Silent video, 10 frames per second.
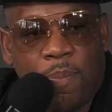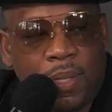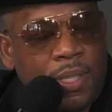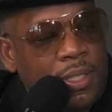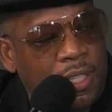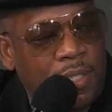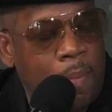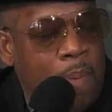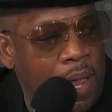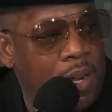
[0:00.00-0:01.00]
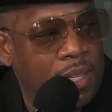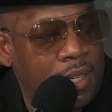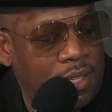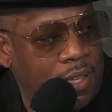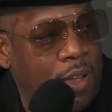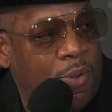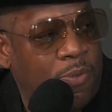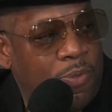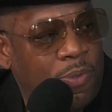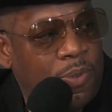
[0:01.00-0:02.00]
but to just to bet on
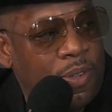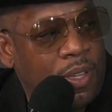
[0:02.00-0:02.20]
yourself,